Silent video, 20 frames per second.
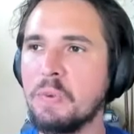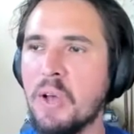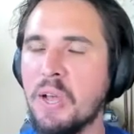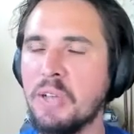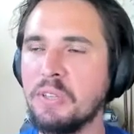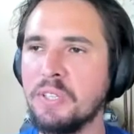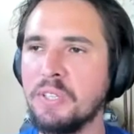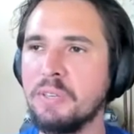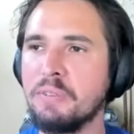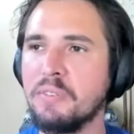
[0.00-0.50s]

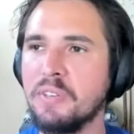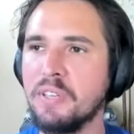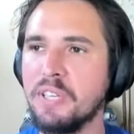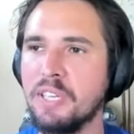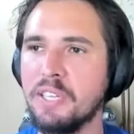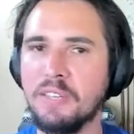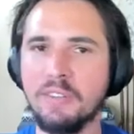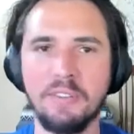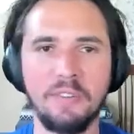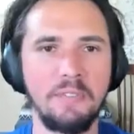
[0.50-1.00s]
I live
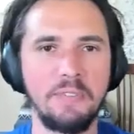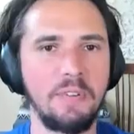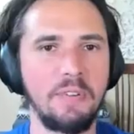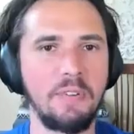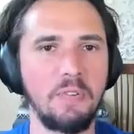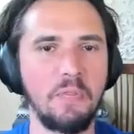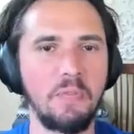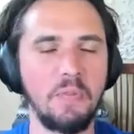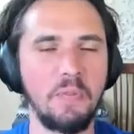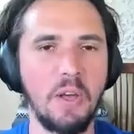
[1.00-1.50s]
in
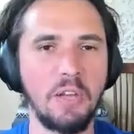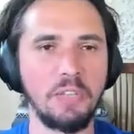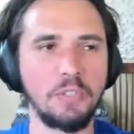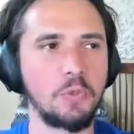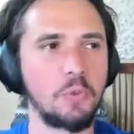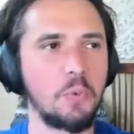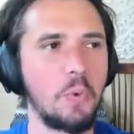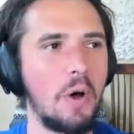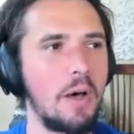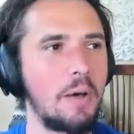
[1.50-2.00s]
a
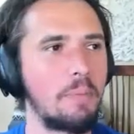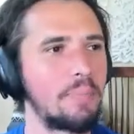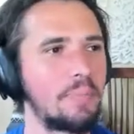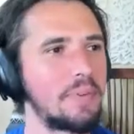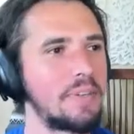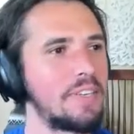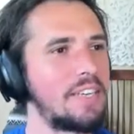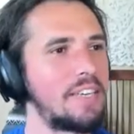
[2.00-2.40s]
swamp,